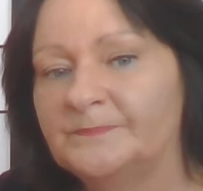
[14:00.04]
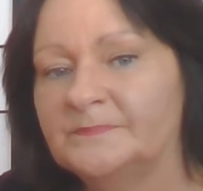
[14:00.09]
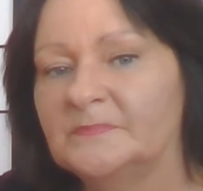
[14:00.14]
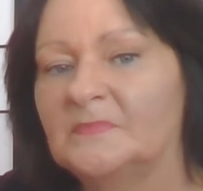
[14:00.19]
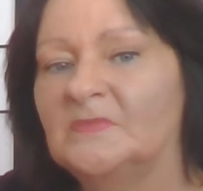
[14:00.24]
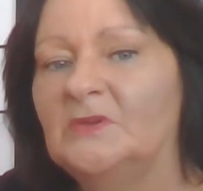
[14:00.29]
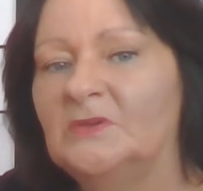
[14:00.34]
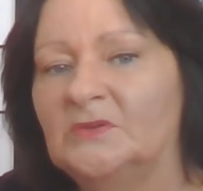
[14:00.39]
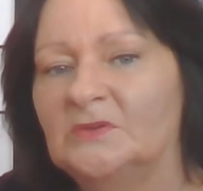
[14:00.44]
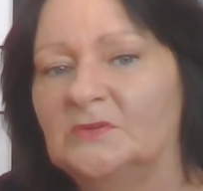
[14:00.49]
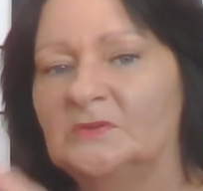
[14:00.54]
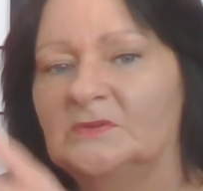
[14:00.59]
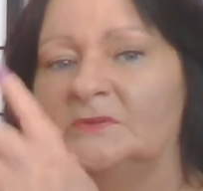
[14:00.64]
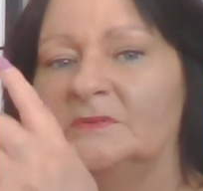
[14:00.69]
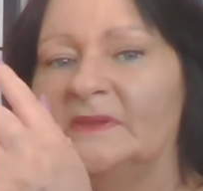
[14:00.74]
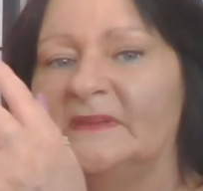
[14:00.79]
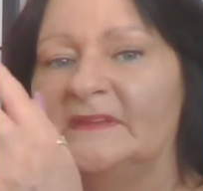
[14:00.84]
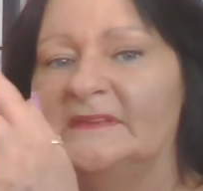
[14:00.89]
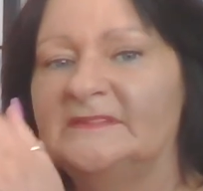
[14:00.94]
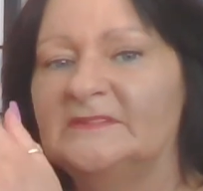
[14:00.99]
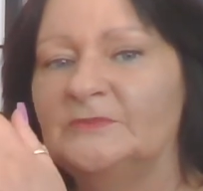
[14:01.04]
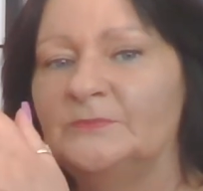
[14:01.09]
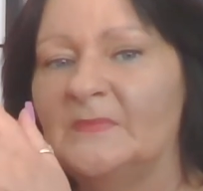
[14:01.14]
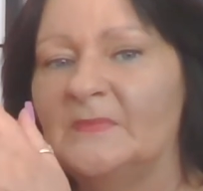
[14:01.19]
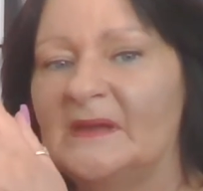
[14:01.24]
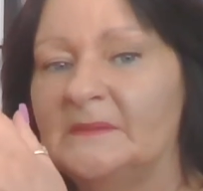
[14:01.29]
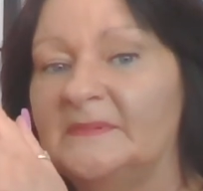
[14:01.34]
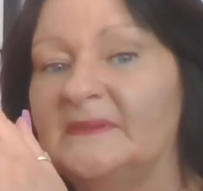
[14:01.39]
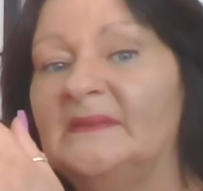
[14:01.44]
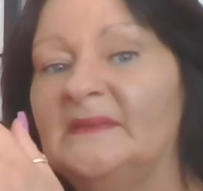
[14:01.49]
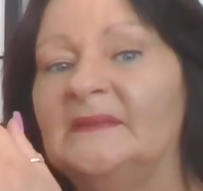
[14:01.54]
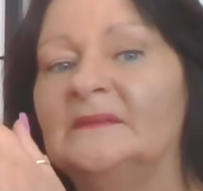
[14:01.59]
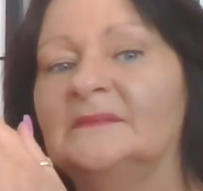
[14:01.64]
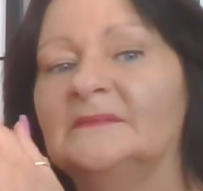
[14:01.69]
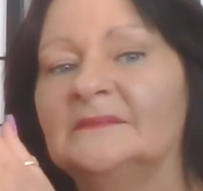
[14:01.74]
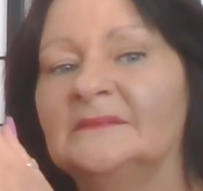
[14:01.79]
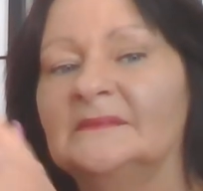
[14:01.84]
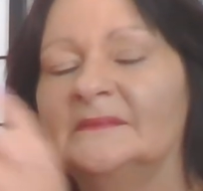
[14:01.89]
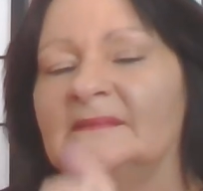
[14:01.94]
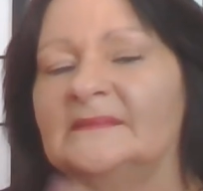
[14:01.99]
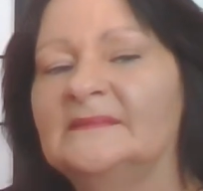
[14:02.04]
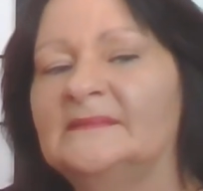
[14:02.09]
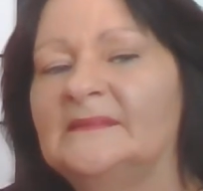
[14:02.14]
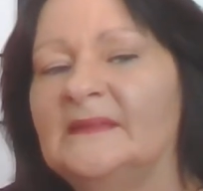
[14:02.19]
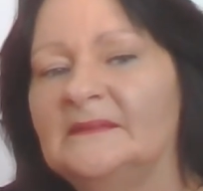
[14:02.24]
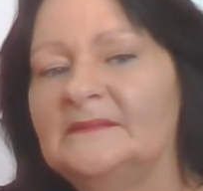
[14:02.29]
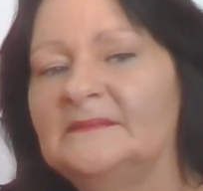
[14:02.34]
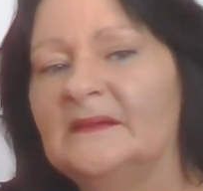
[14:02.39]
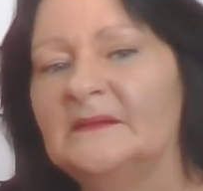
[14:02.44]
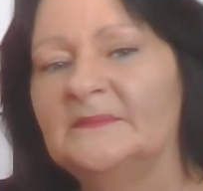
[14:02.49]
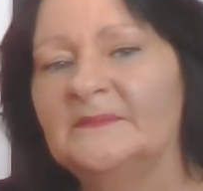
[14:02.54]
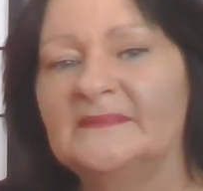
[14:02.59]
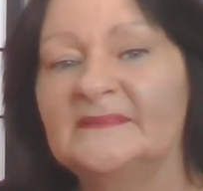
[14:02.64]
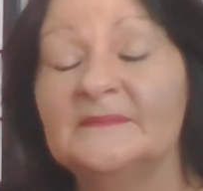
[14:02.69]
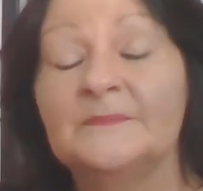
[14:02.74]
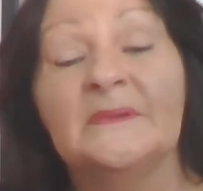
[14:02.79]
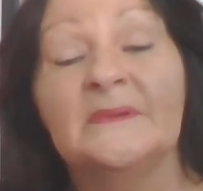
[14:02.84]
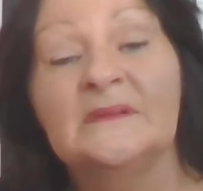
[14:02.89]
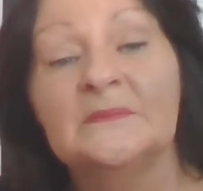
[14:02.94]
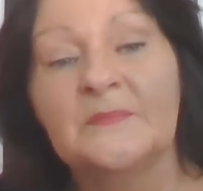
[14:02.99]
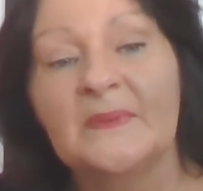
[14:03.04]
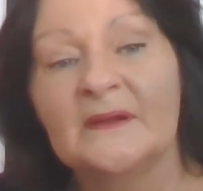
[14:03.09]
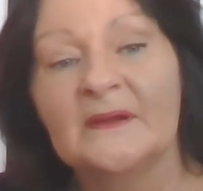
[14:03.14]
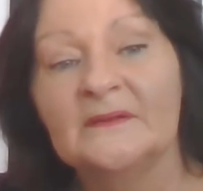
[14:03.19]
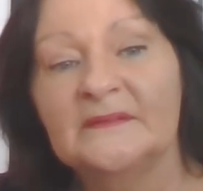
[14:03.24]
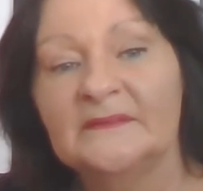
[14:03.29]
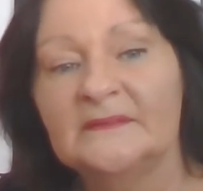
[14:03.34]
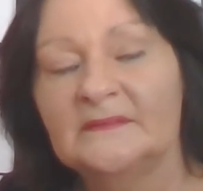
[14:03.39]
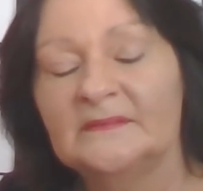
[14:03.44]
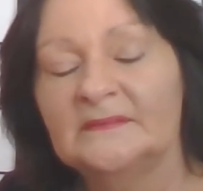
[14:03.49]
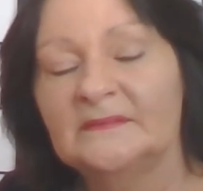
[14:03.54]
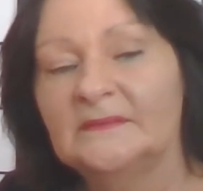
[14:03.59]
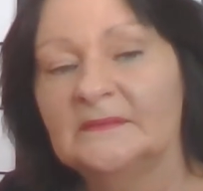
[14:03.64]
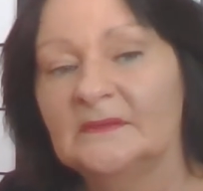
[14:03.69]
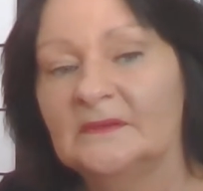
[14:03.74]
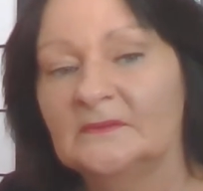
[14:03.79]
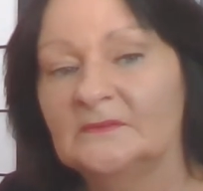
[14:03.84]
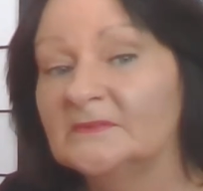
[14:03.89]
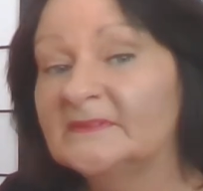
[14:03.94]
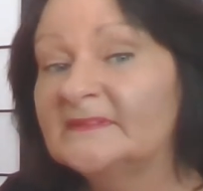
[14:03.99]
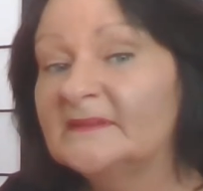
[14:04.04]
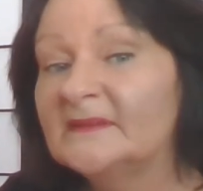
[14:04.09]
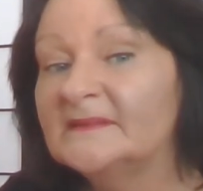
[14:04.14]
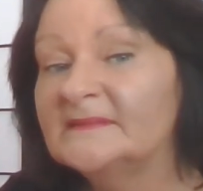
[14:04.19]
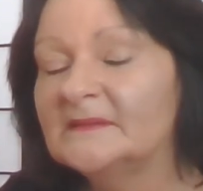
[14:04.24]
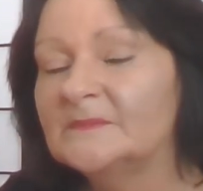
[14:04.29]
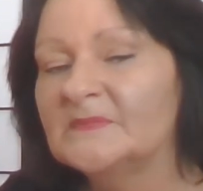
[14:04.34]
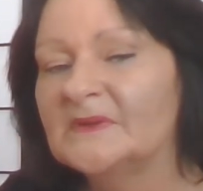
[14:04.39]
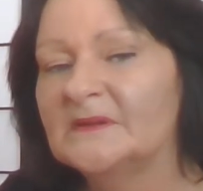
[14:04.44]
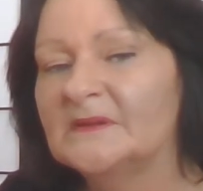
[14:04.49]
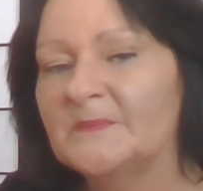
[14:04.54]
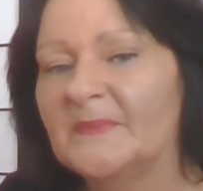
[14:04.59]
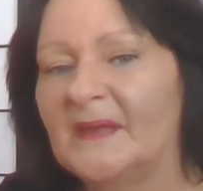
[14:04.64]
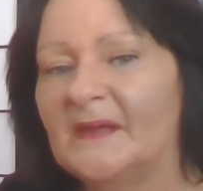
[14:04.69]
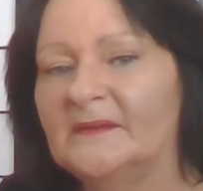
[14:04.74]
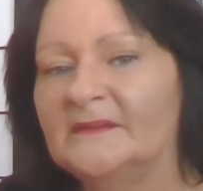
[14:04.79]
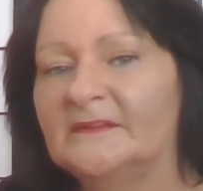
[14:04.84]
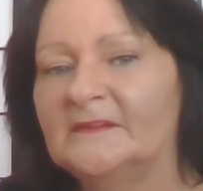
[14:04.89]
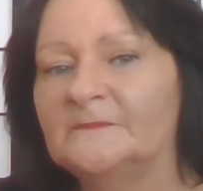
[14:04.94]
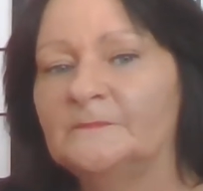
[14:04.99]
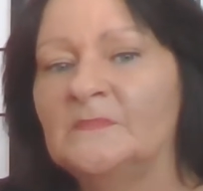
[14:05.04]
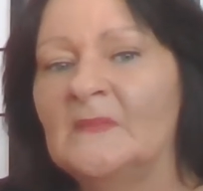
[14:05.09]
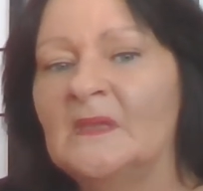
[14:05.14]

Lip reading: you need to maybe just stand up and speak about it, you know, or say something about it.